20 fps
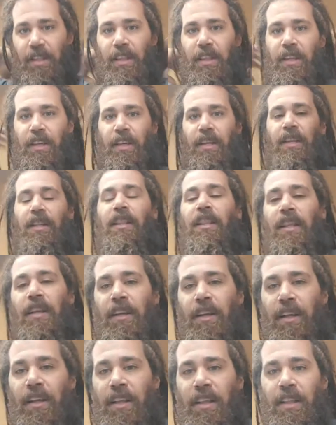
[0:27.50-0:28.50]
looking a
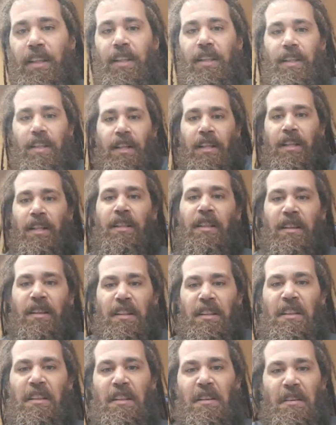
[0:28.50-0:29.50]
little
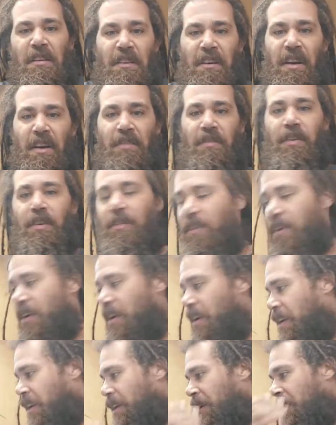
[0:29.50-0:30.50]
rough over
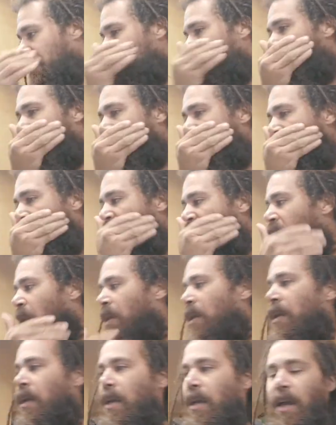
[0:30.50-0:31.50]
here.
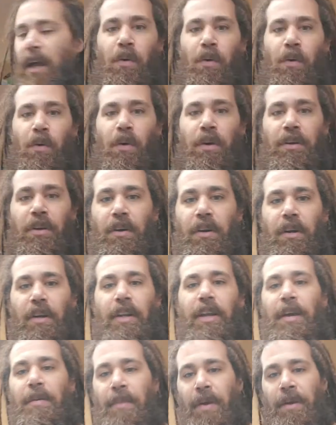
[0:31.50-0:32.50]
How am I doing
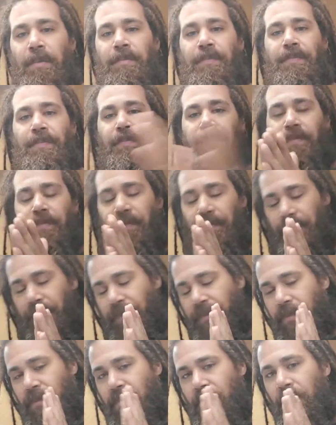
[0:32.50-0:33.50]
today, man?
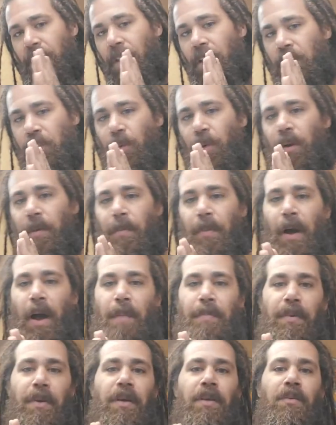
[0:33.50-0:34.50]
Just want to
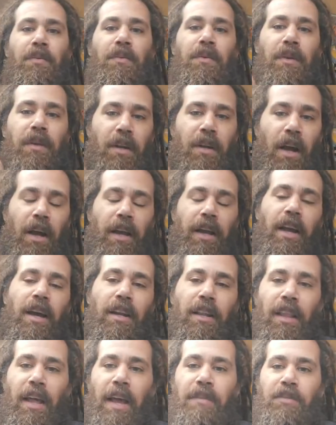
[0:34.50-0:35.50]
pop in. We're gonna knock out
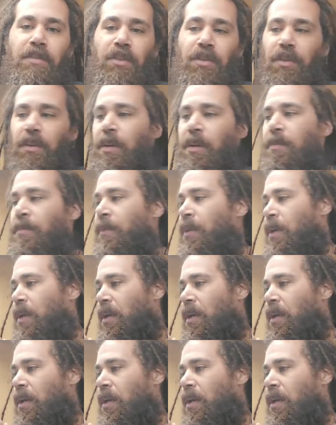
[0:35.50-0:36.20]
a live stream,